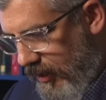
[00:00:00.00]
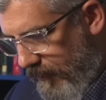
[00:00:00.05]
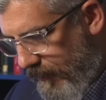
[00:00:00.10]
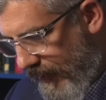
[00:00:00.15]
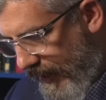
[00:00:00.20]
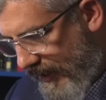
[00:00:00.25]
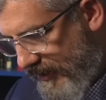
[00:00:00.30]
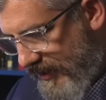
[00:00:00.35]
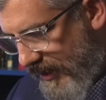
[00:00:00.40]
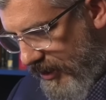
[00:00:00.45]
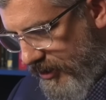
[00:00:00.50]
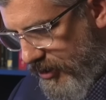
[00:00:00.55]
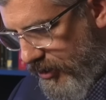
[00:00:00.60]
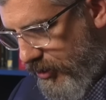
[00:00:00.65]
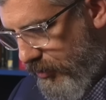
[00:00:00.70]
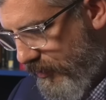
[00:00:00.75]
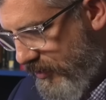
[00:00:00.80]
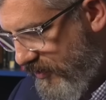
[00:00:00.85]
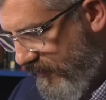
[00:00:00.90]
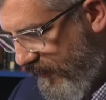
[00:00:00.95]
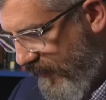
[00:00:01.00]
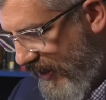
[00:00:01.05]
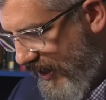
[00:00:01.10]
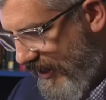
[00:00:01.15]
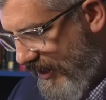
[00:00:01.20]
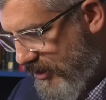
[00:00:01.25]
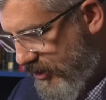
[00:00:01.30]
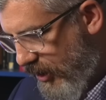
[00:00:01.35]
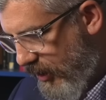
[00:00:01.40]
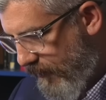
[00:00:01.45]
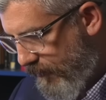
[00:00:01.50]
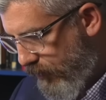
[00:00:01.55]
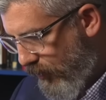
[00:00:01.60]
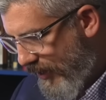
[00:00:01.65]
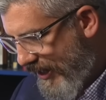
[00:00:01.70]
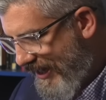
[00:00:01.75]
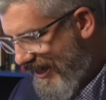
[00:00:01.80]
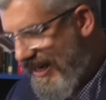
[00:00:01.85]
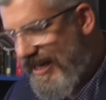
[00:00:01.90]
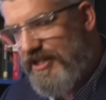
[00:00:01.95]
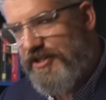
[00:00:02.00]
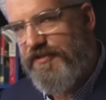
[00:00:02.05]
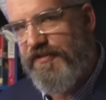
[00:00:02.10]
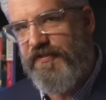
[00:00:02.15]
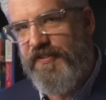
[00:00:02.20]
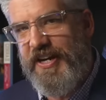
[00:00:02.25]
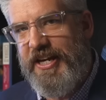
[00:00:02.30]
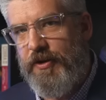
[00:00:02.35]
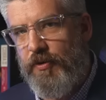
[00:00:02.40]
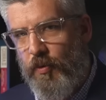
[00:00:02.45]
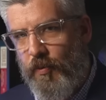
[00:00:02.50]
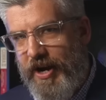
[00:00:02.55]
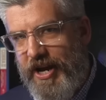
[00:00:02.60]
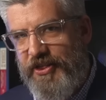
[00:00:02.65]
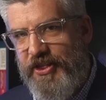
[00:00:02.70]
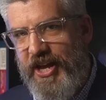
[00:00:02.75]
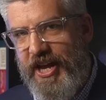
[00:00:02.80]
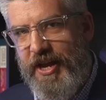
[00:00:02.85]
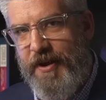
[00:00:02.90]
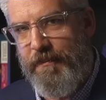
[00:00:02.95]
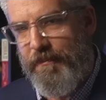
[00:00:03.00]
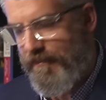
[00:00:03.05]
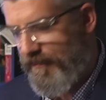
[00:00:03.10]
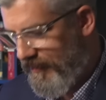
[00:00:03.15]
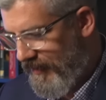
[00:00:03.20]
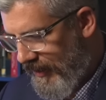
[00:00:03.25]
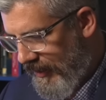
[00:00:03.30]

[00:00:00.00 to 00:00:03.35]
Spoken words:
Pay attention to his feet. He's going to bring his feet with him.